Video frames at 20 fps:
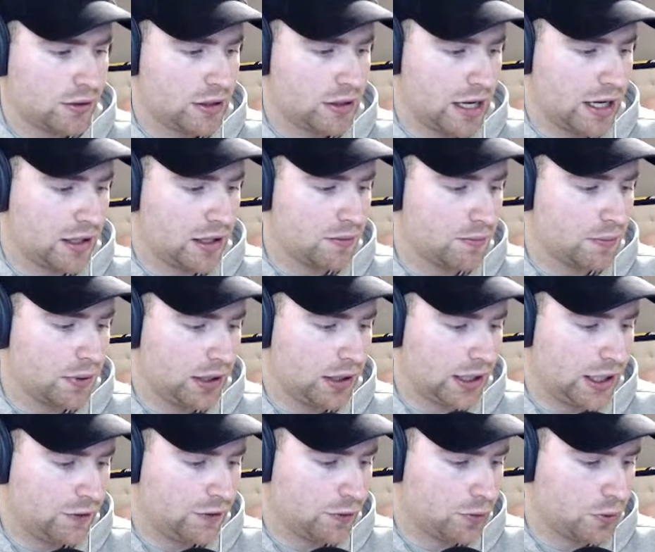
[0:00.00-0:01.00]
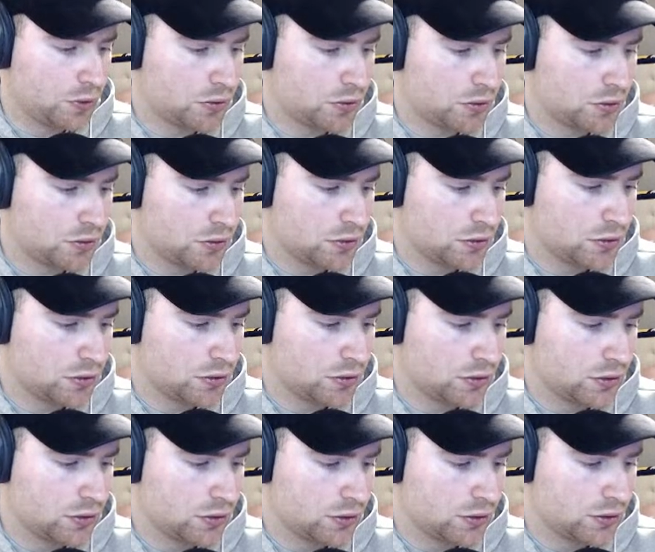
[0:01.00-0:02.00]
Unbelievable.
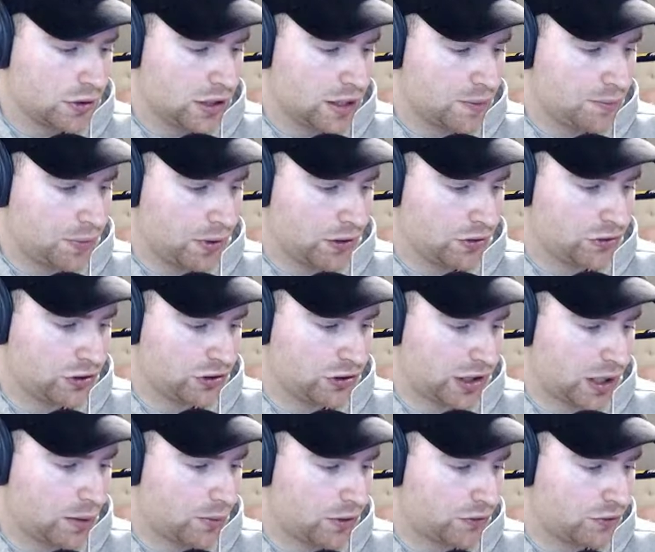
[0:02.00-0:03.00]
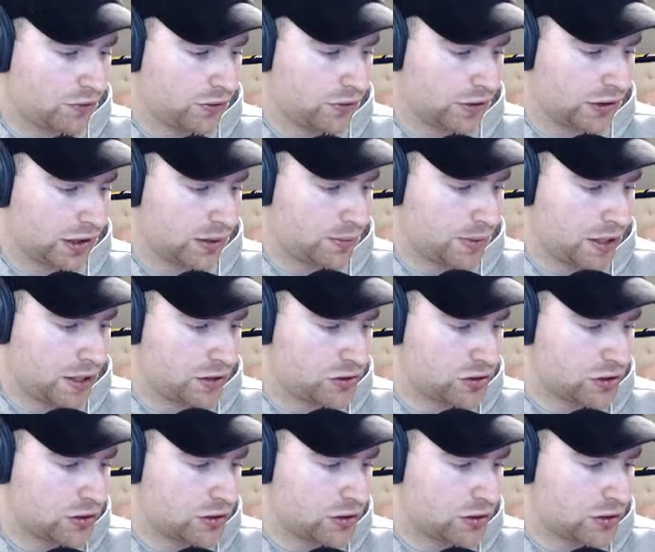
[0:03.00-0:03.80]
Yeah, Bonner's just come off to the bench.